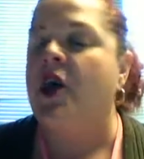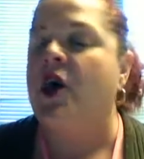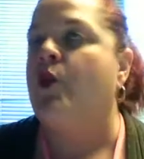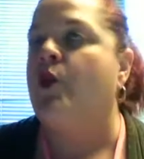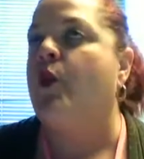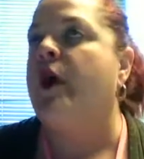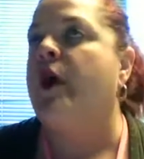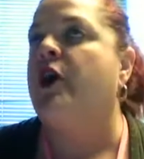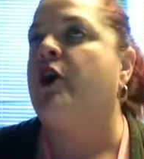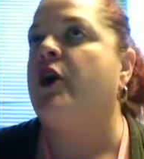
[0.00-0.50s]

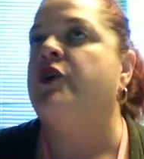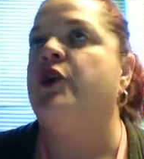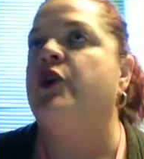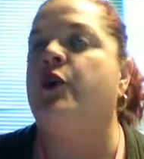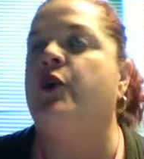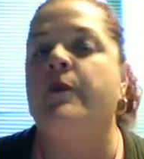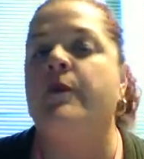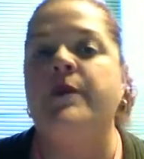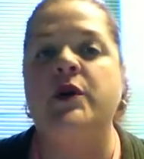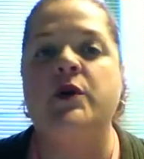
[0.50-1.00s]
where
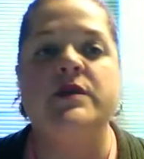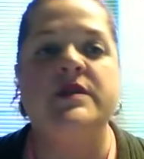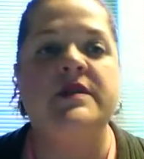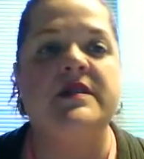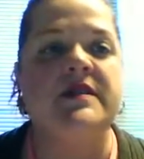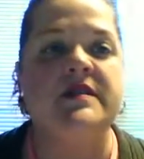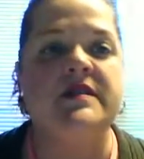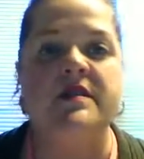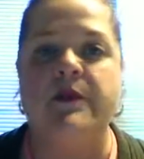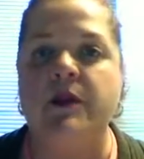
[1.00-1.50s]
your immune
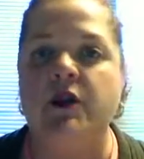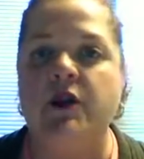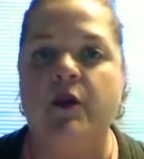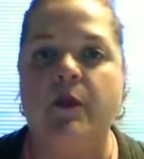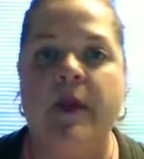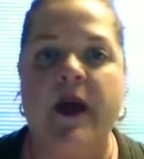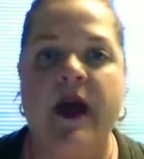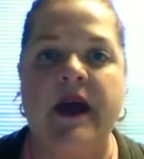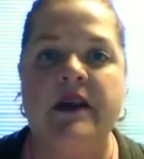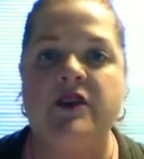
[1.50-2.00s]
system in your
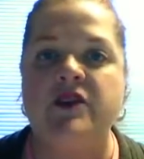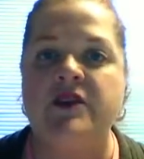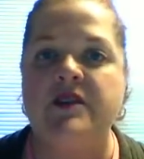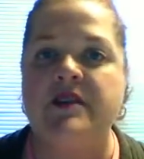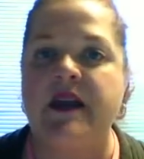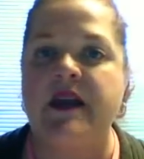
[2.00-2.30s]
body just